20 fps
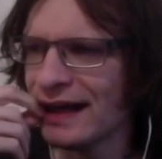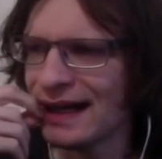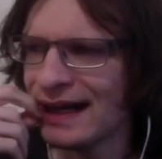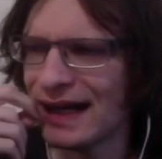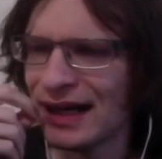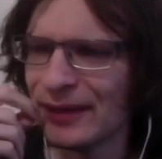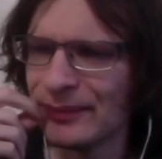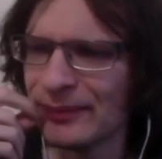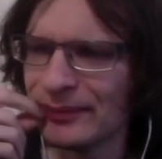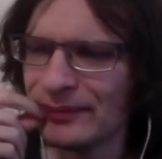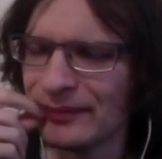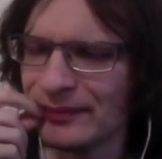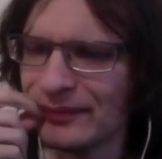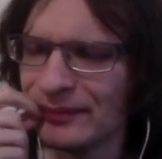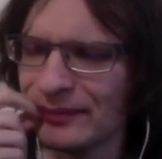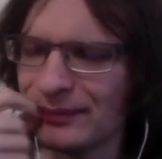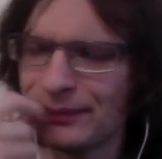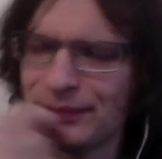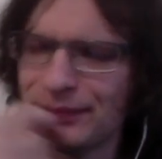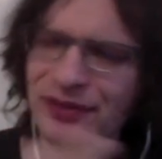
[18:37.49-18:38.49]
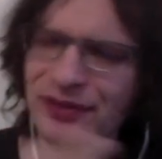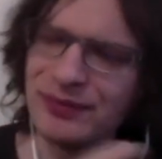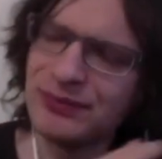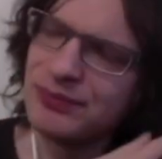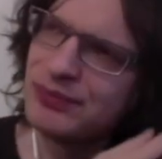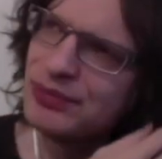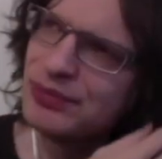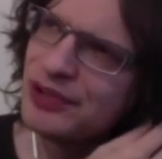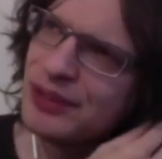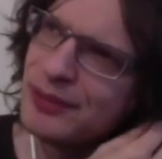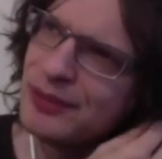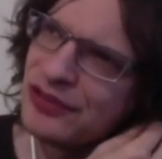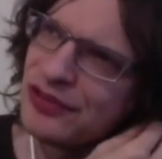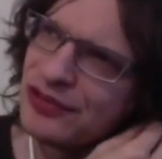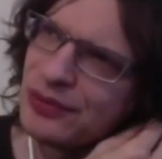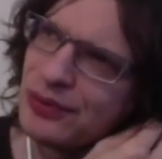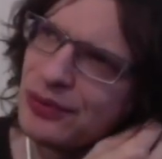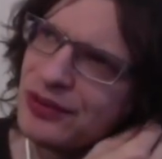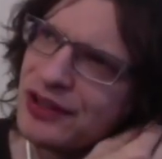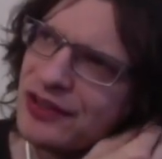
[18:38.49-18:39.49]
But pretty
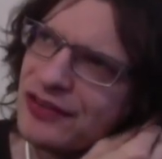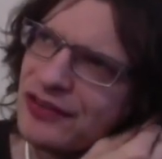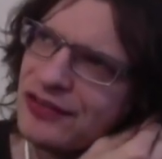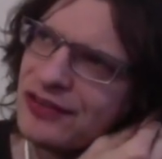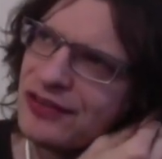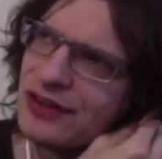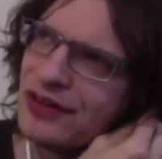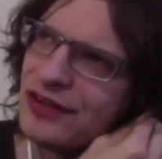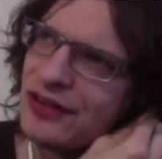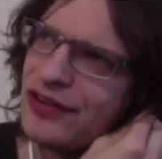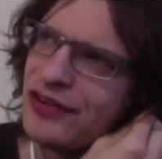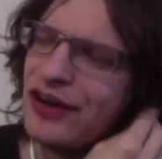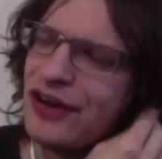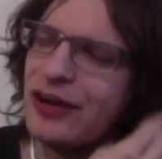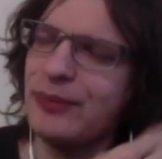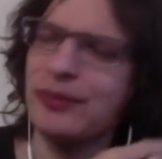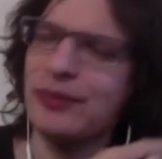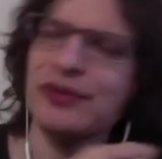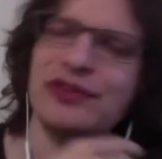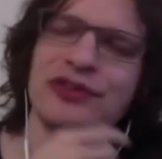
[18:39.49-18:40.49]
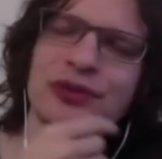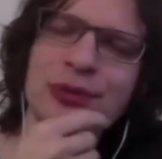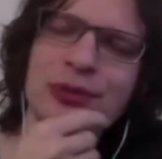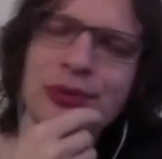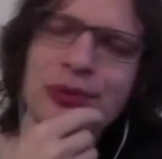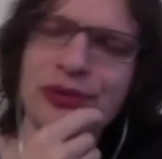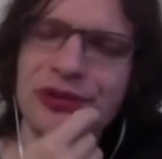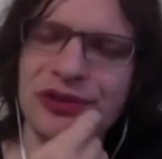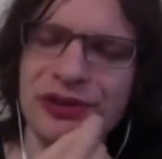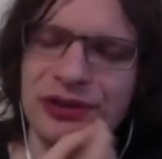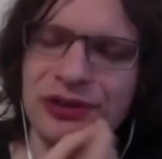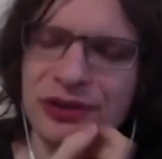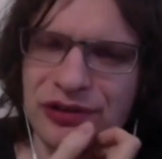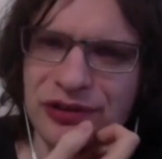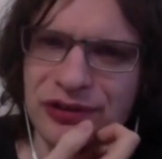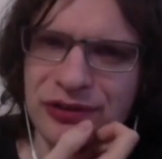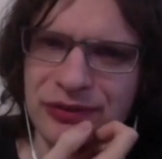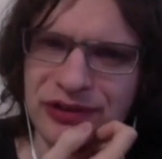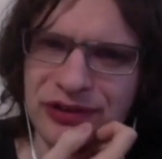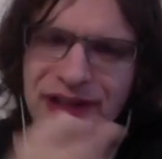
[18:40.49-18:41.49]
much all that existed at the time was tools that you could
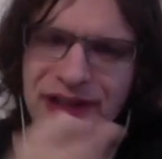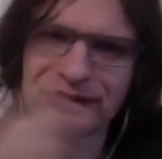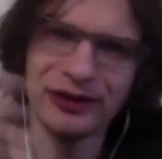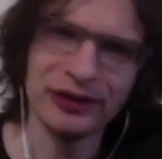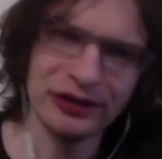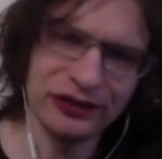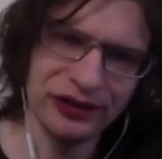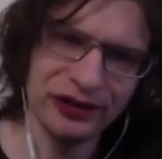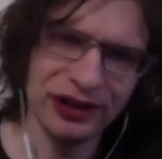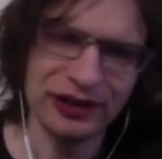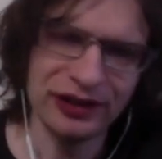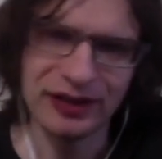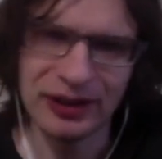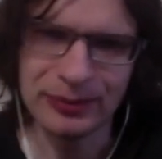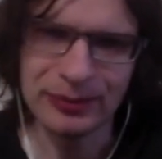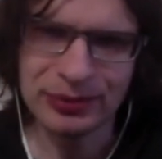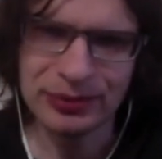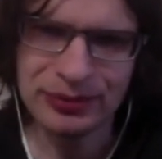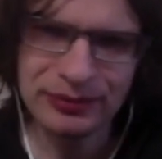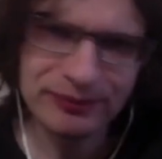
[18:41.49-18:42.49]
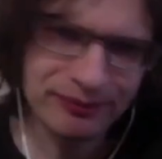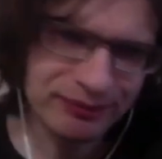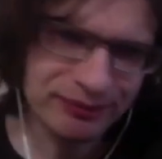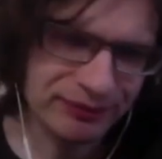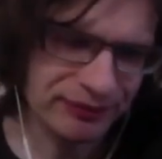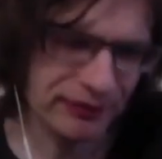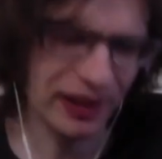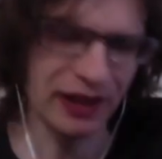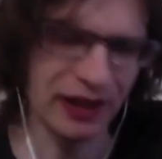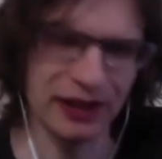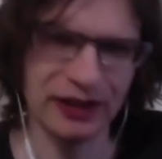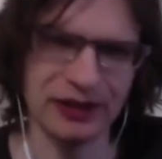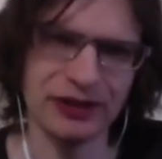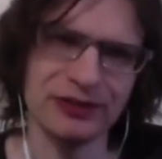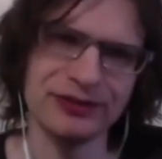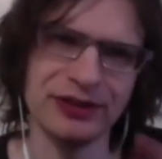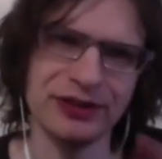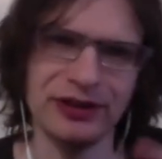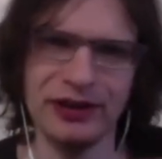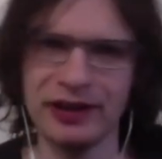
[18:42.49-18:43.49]
just download a scene dump, edit it
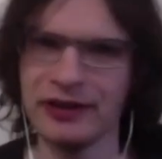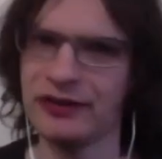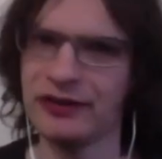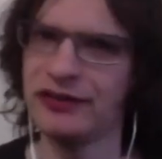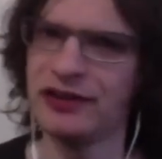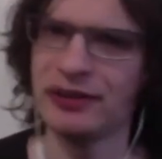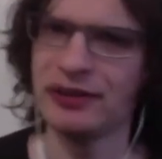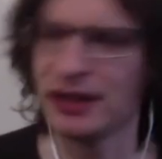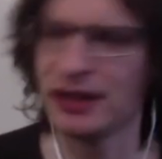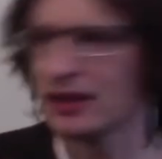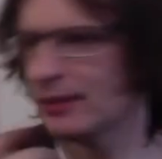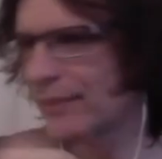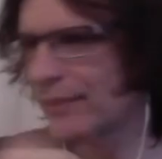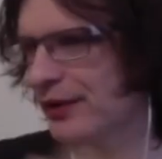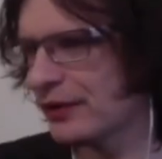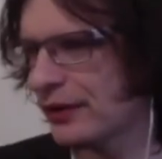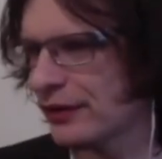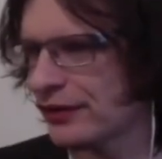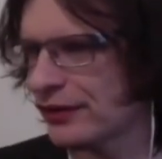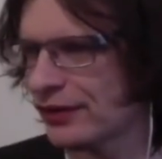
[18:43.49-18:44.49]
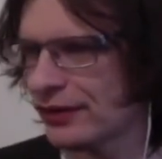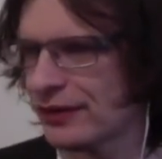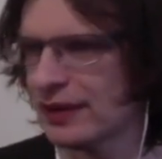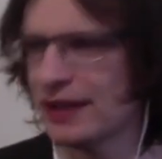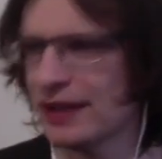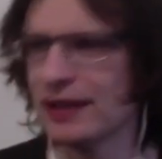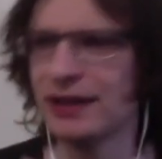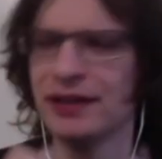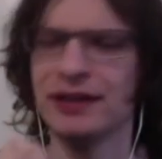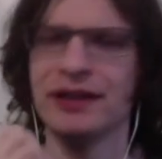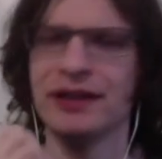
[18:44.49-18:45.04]
offline, and stick it back up on the console,